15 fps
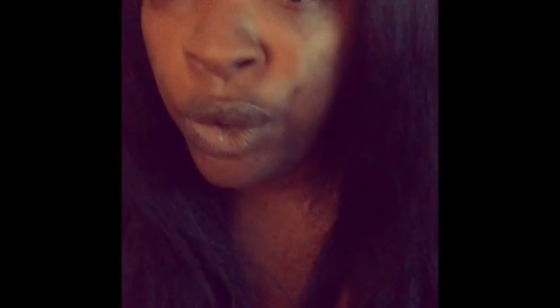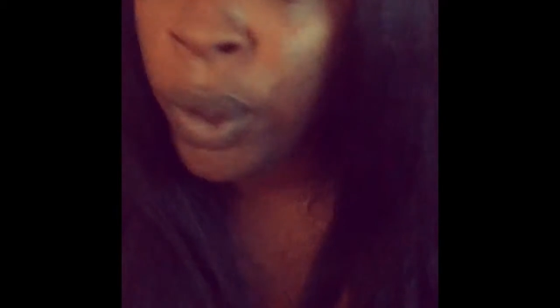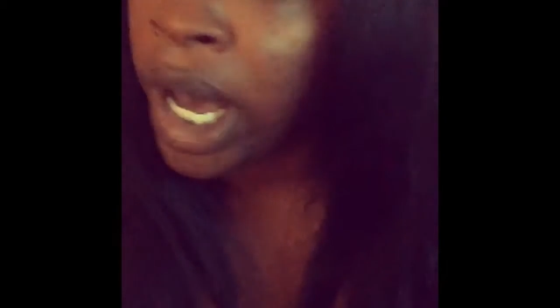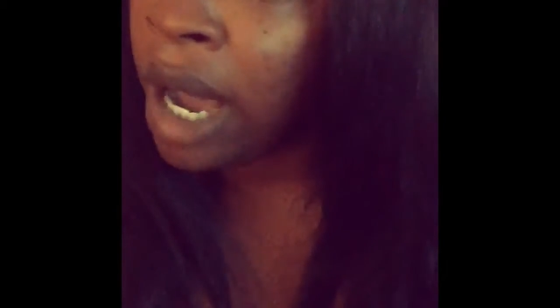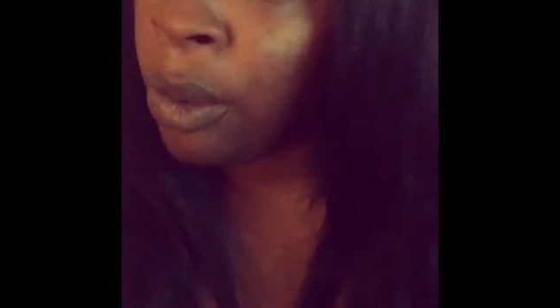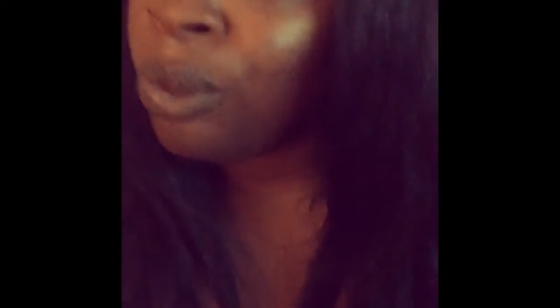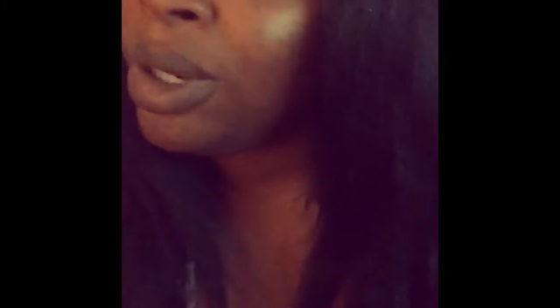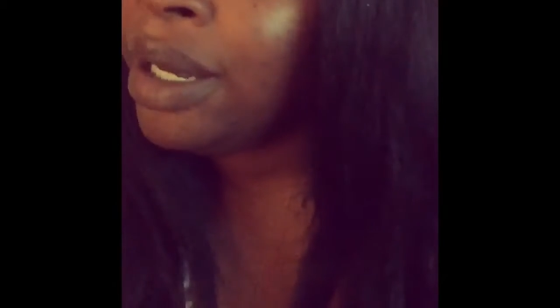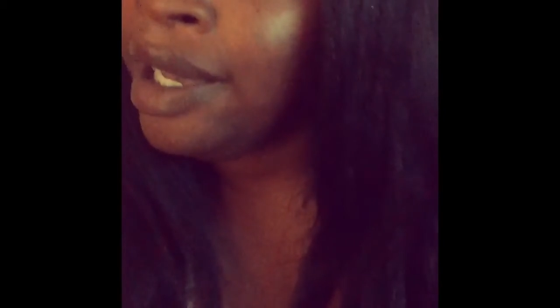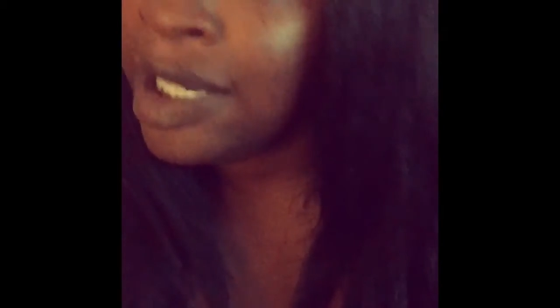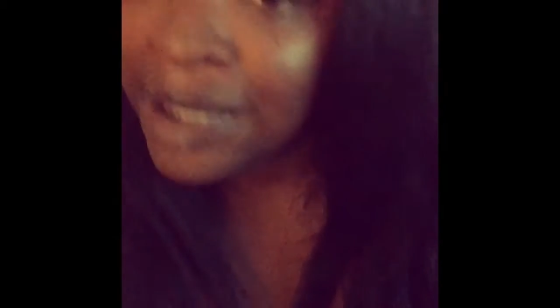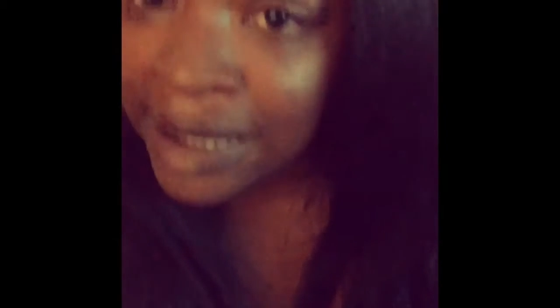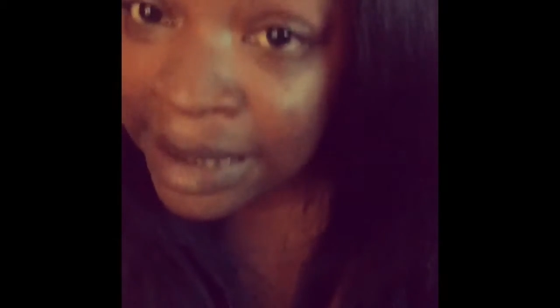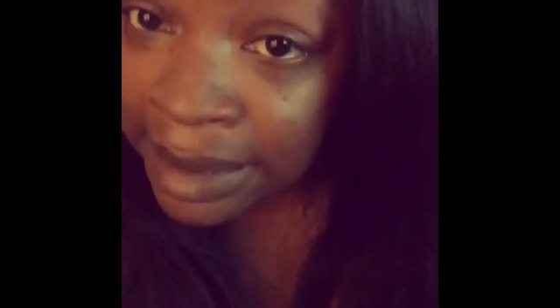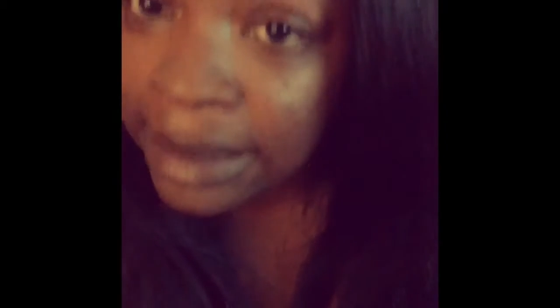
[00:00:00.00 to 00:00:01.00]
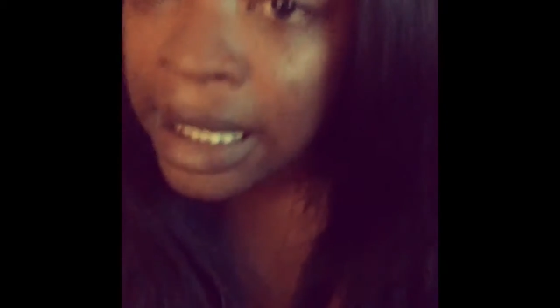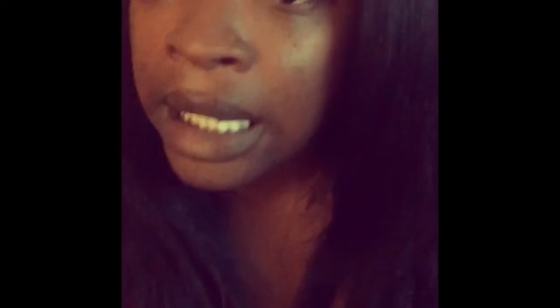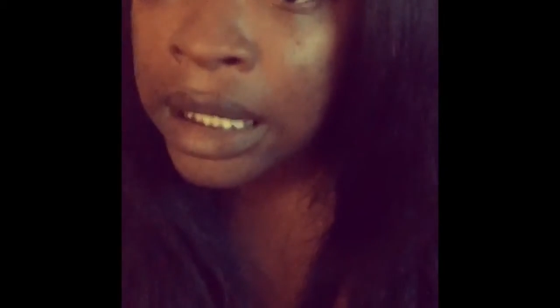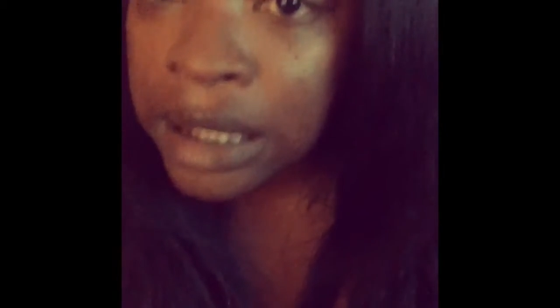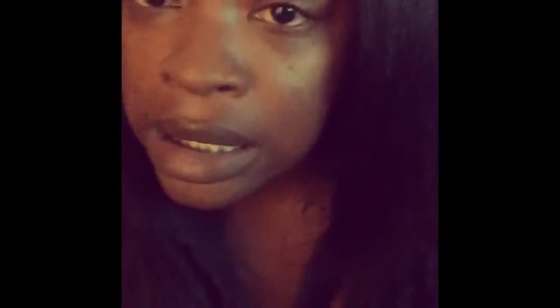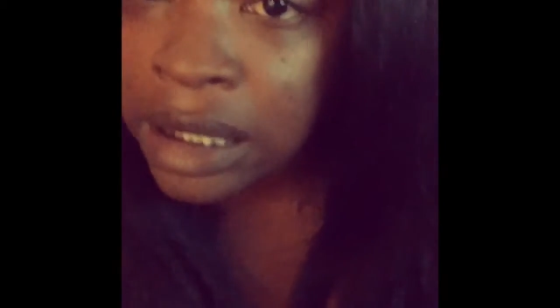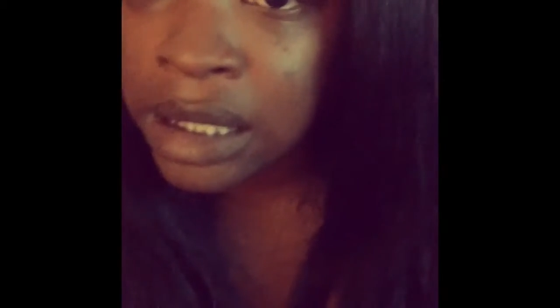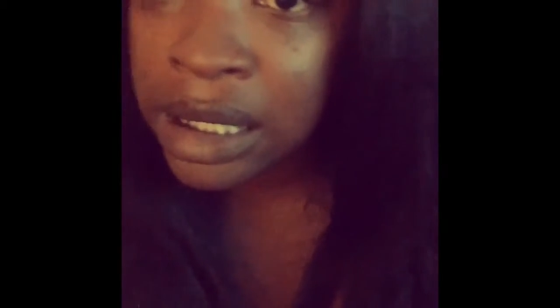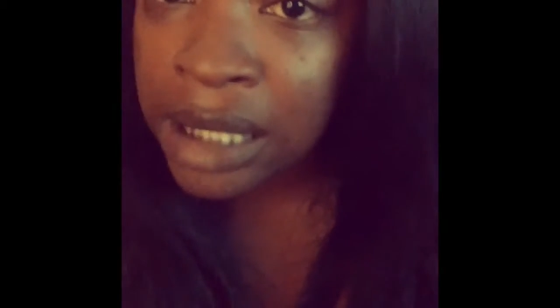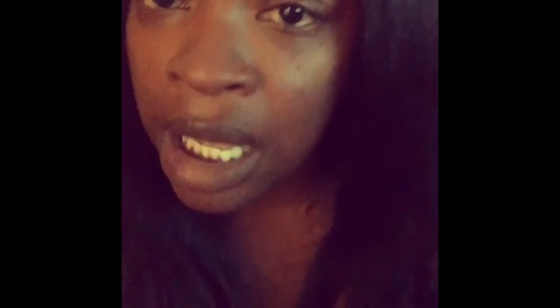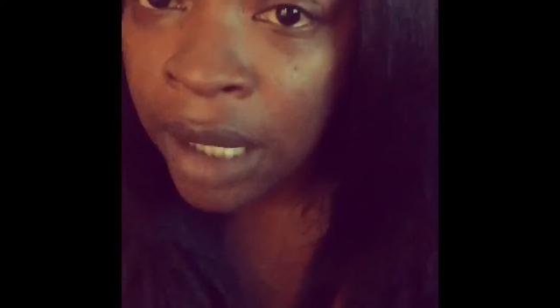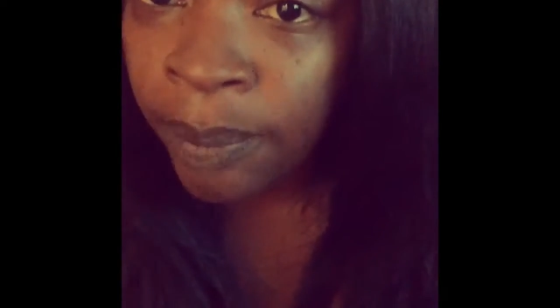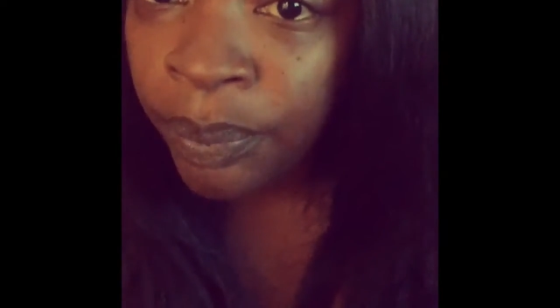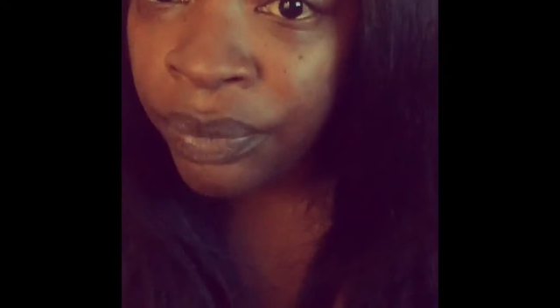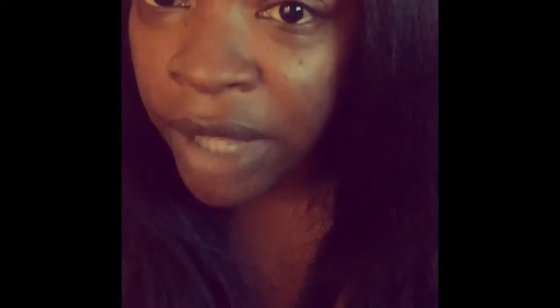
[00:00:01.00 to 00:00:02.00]
you got receipts
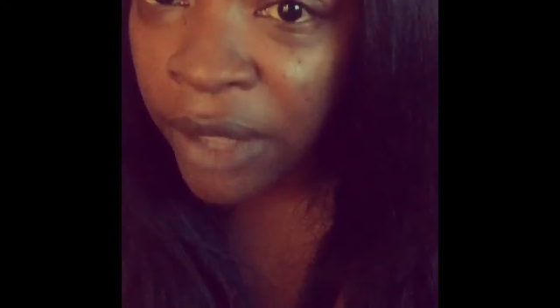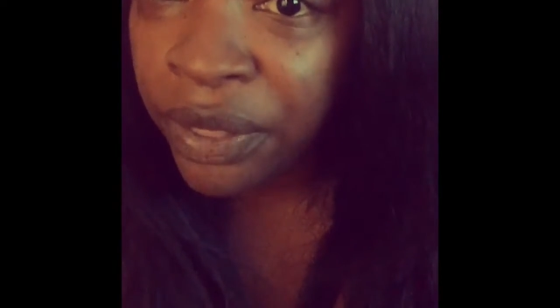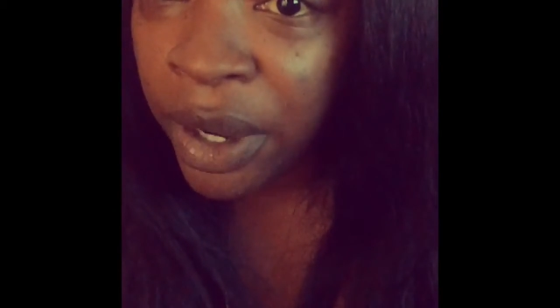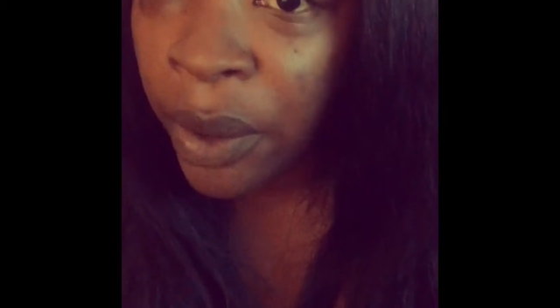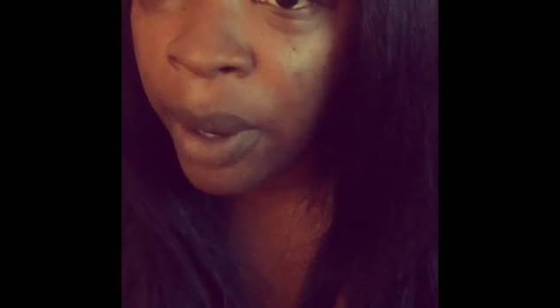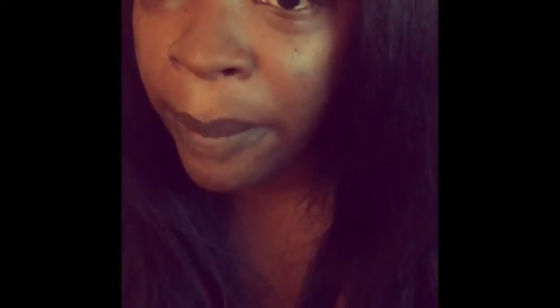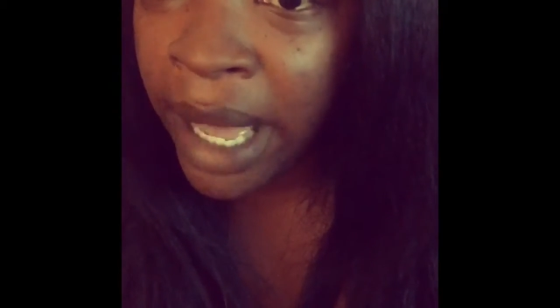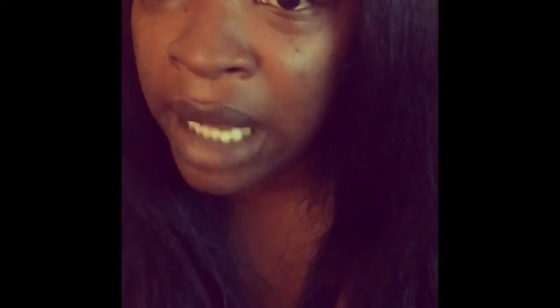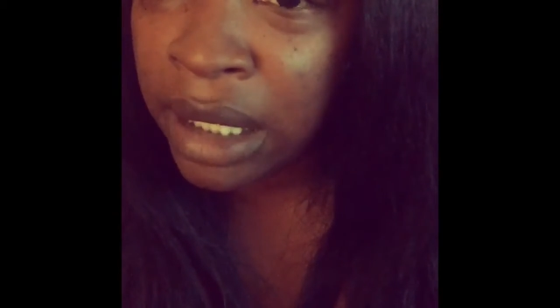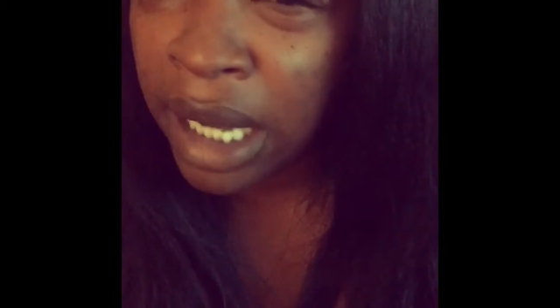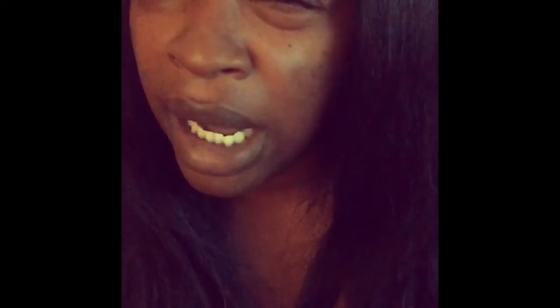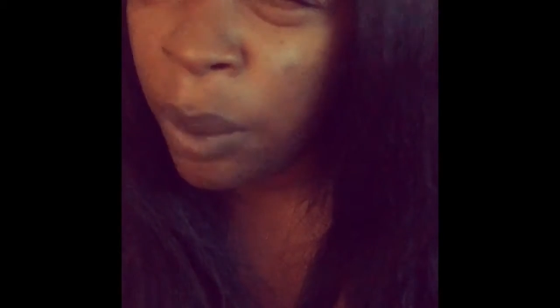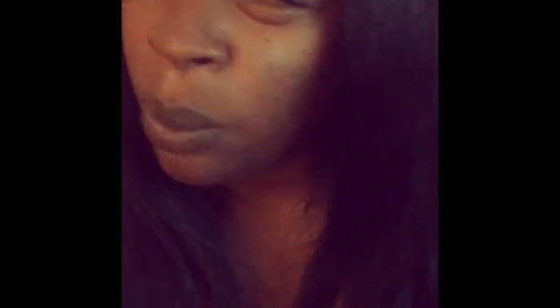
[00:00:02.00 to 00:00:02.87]
that they're a bad guy.